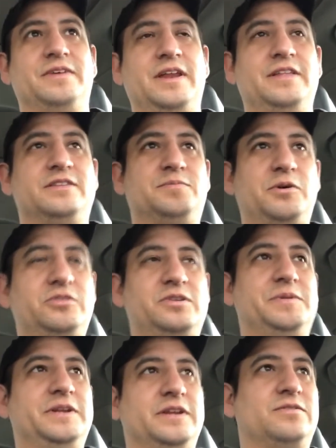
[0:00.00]
And it's supposed to
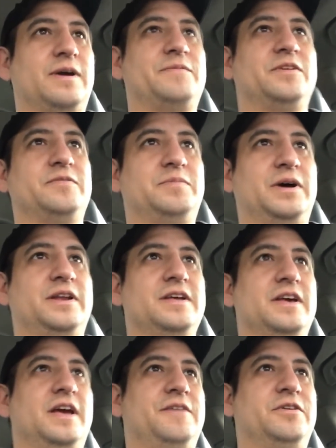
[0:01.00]
be disruptive, but
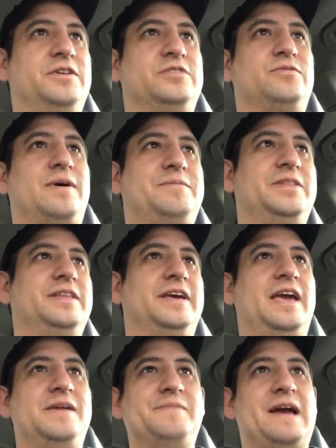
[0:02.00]
if you're disrupting the
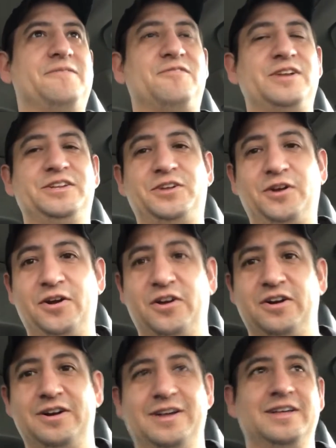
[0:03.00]
game every
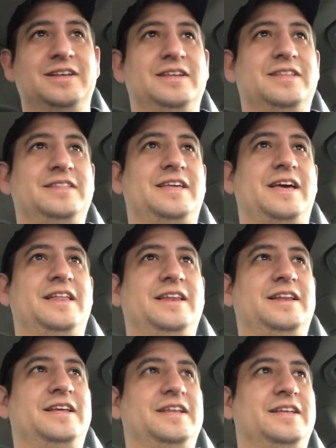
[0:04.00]
turn,
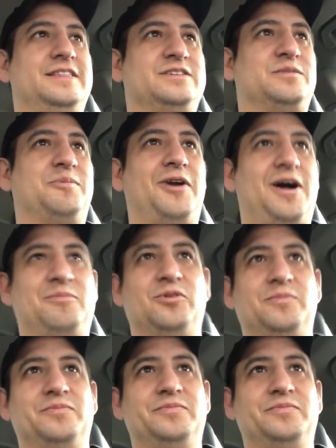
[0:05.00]
then there's a problem.